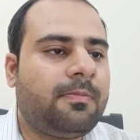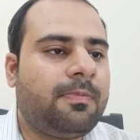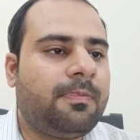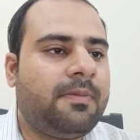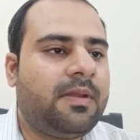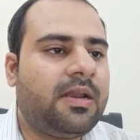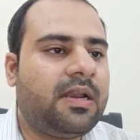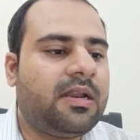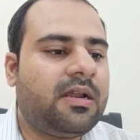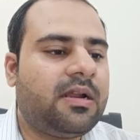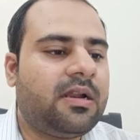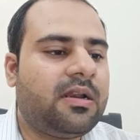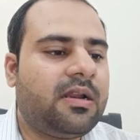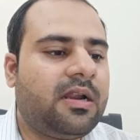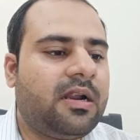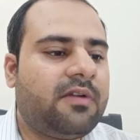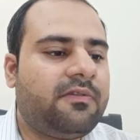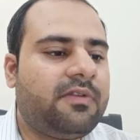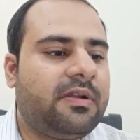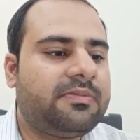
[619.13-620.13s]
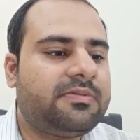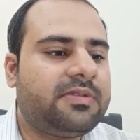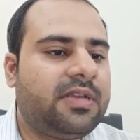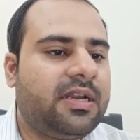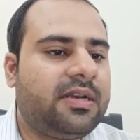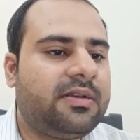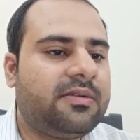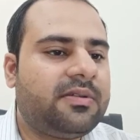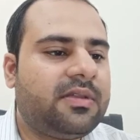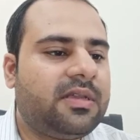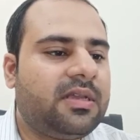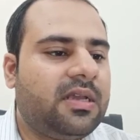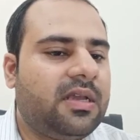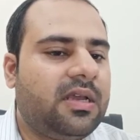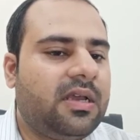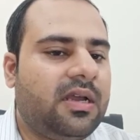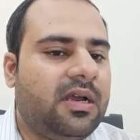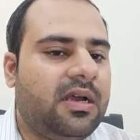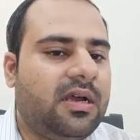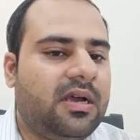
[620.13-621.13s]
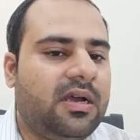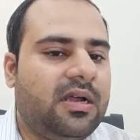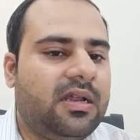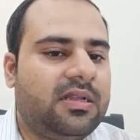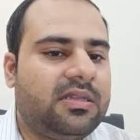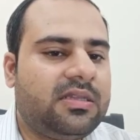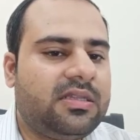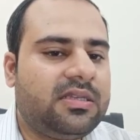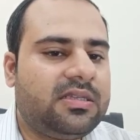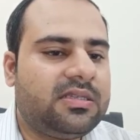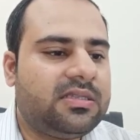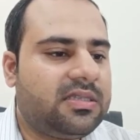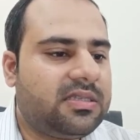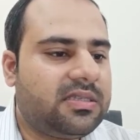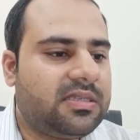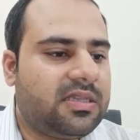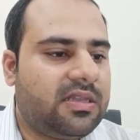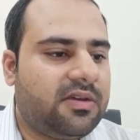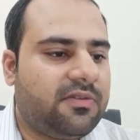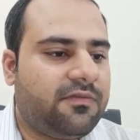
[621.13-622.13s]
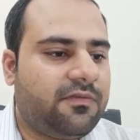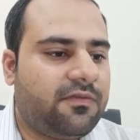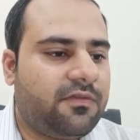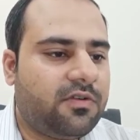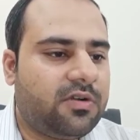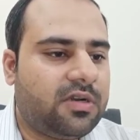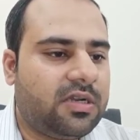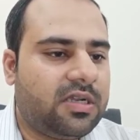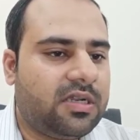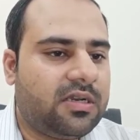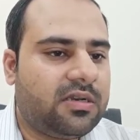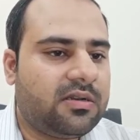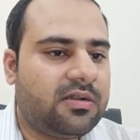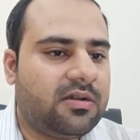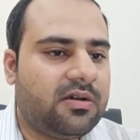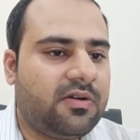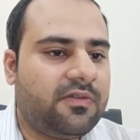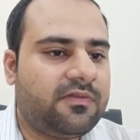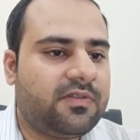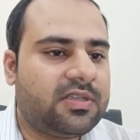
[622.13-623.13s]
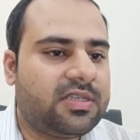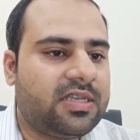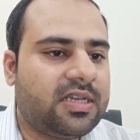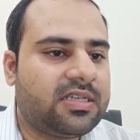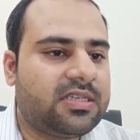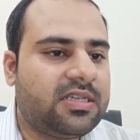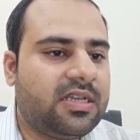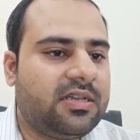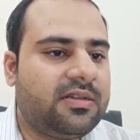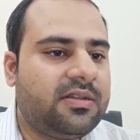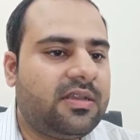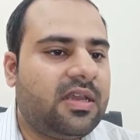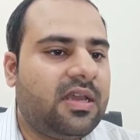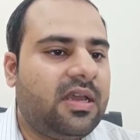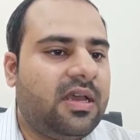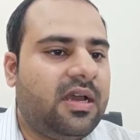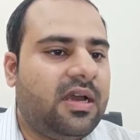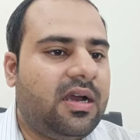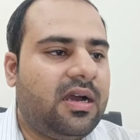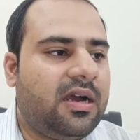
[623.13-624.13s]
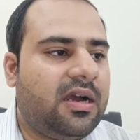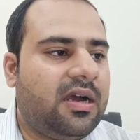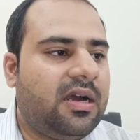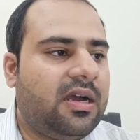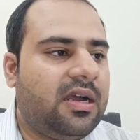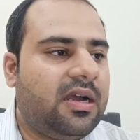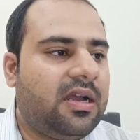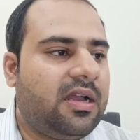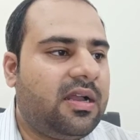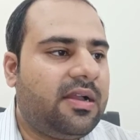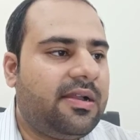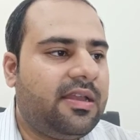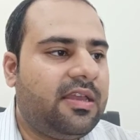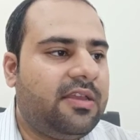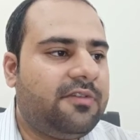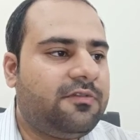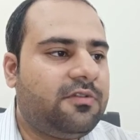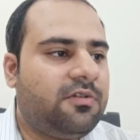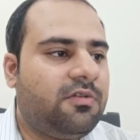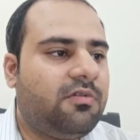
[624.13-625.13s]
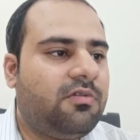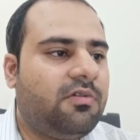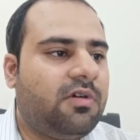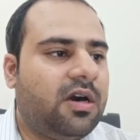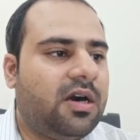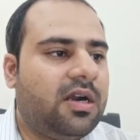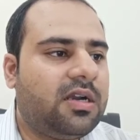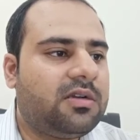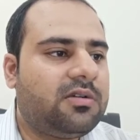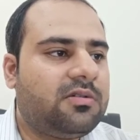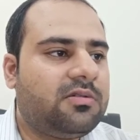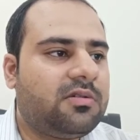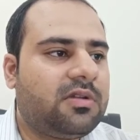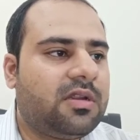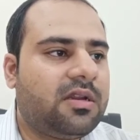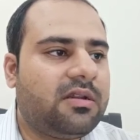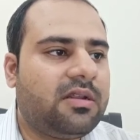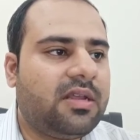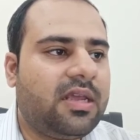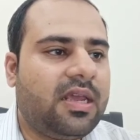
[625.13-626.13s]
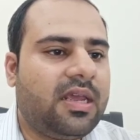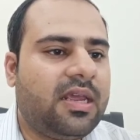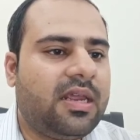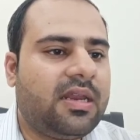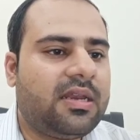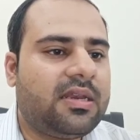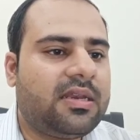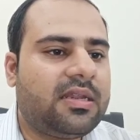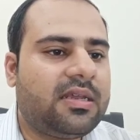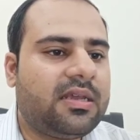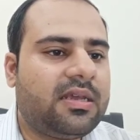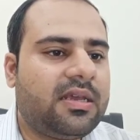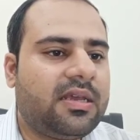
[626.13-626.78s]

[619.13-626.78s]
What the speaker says: built on our website. This is the footer of the section. If you want to create